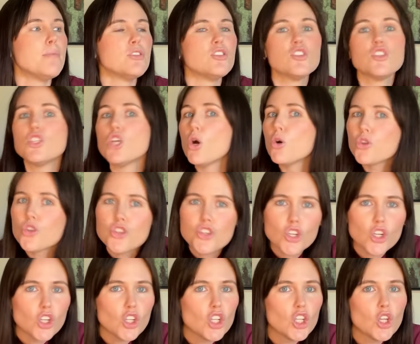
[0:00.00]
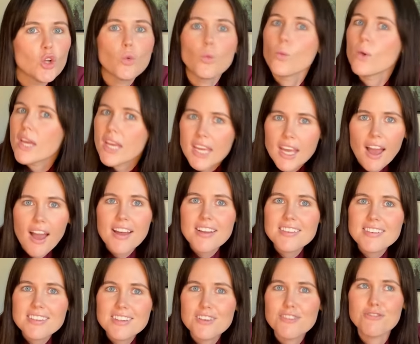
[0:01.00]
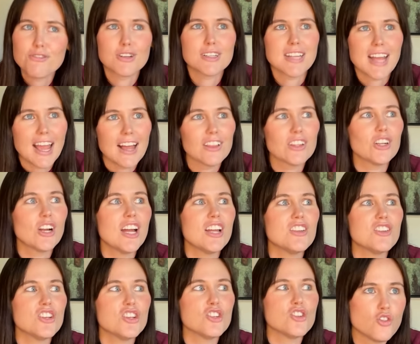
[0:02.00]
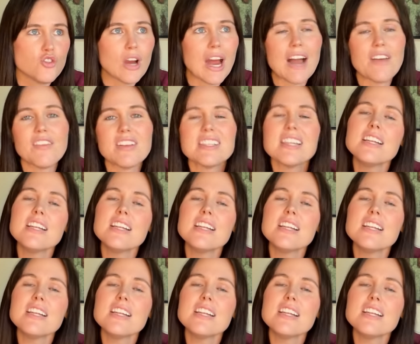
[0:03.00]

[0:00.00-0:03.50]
social weekend for Taylor and Travis.